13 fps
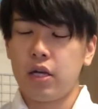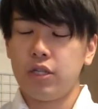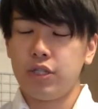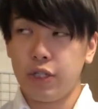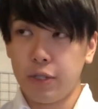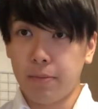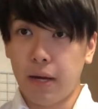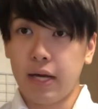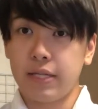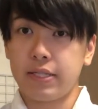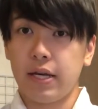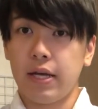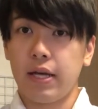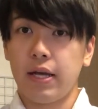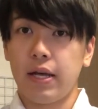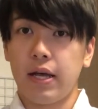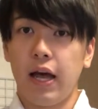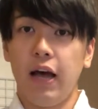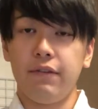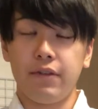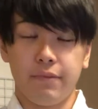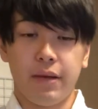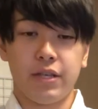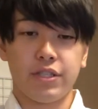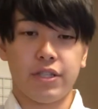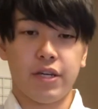She might have
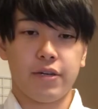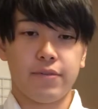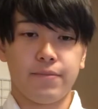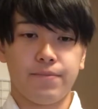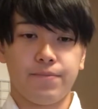dementia.